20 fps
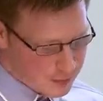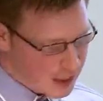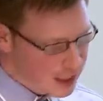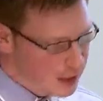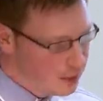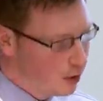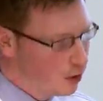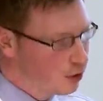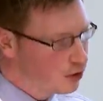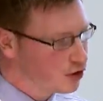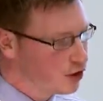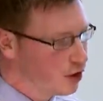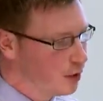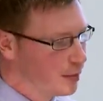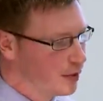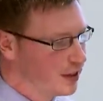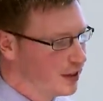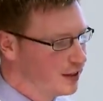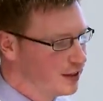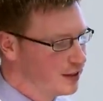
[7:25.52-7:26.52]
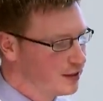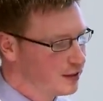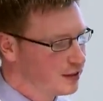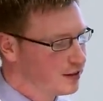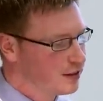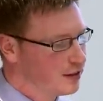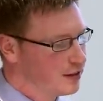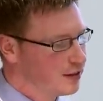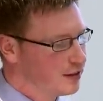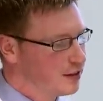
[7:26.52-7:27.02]
in most companies,
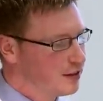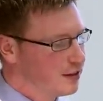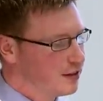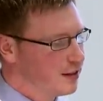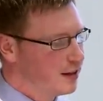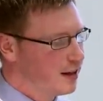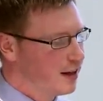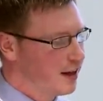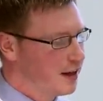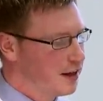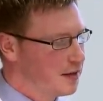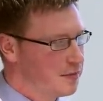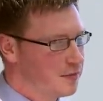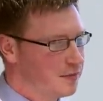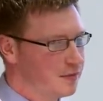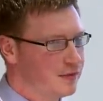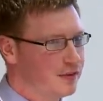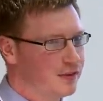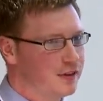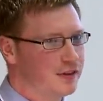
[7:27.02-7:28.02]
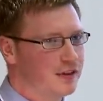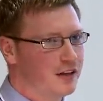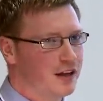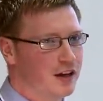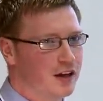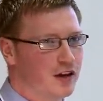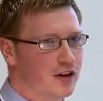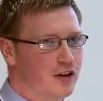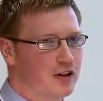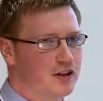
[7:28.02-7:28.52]

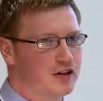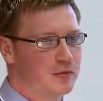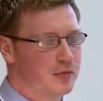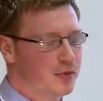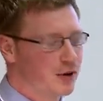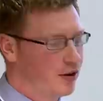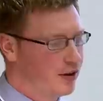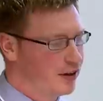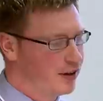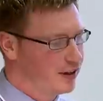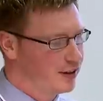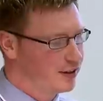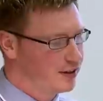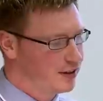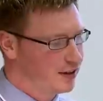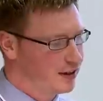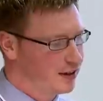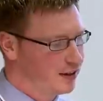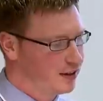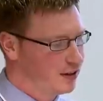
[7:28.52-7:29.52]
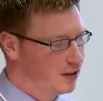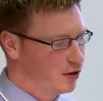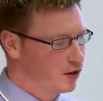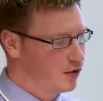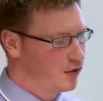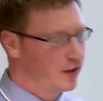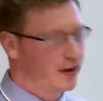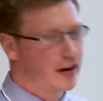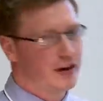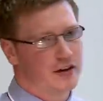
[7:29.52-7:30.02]
they encourage employees to
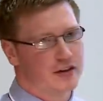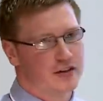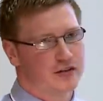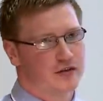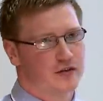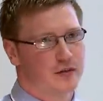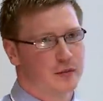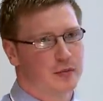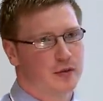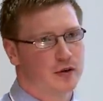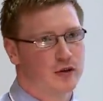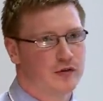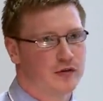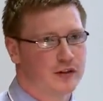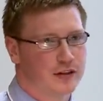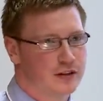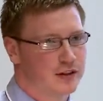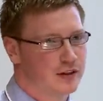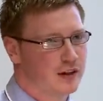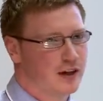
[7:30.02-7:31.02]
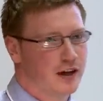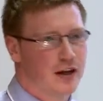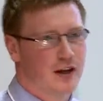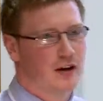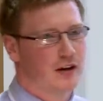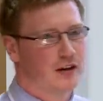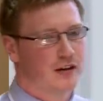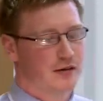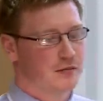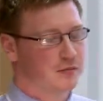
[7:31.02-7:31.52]
look for areas of improvement,
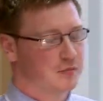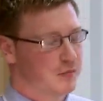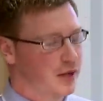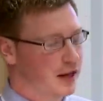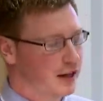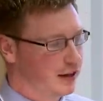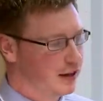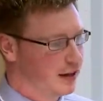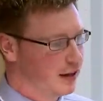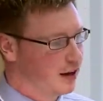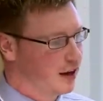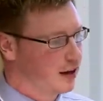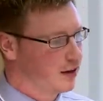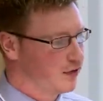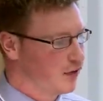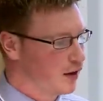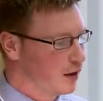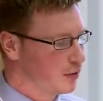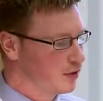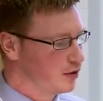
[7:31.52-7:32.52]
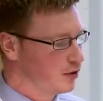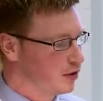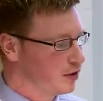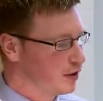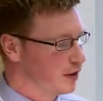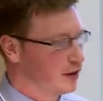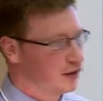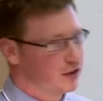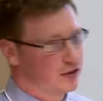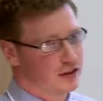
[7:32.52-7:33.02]
mainly in a lot of
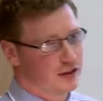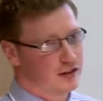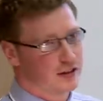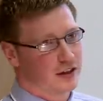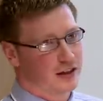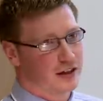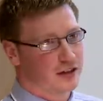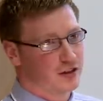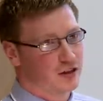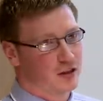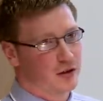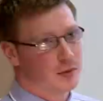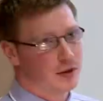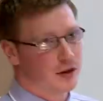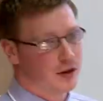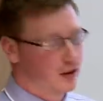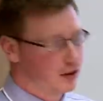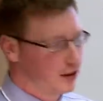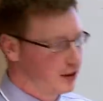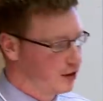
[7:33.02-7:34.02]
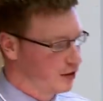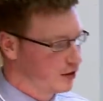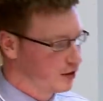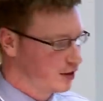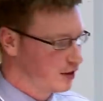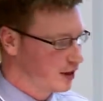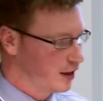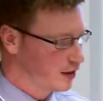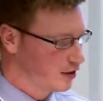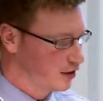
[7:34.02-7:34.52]
pharmaceutical industries, and I assume in all the other
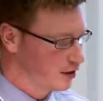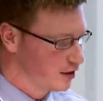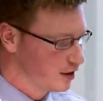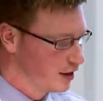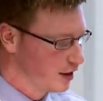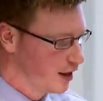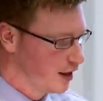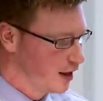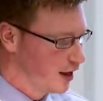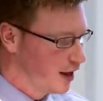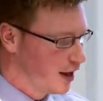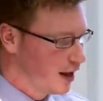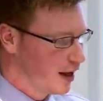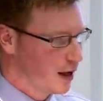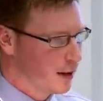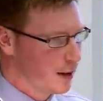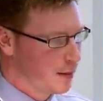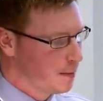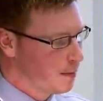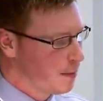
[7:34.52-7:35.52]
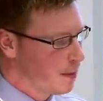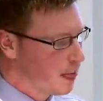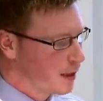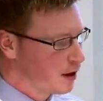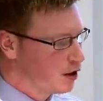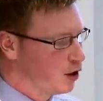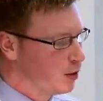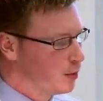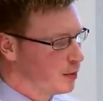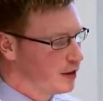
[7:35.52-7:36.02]
sectors,
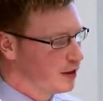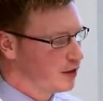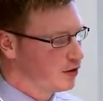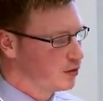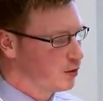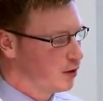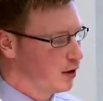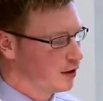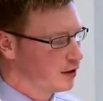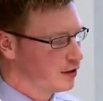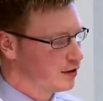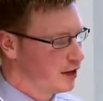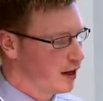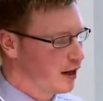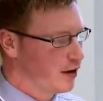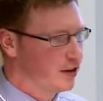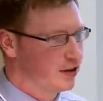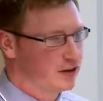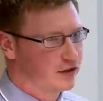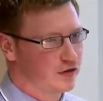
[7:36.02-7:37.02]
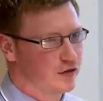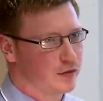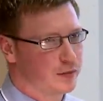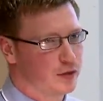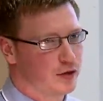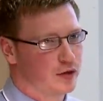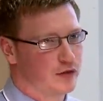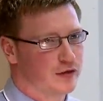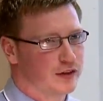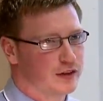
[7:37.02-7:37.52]
companies want areas of
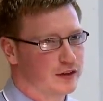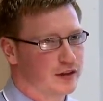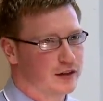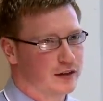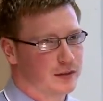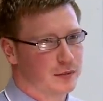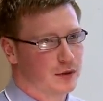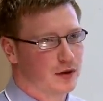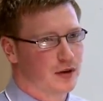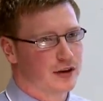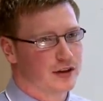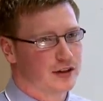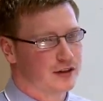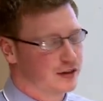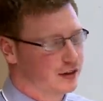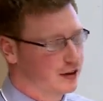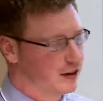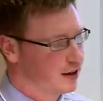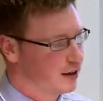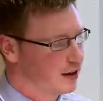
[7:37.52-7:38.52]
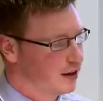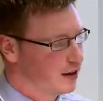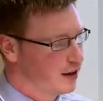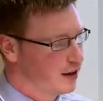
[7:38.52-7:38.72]
improvement and employees to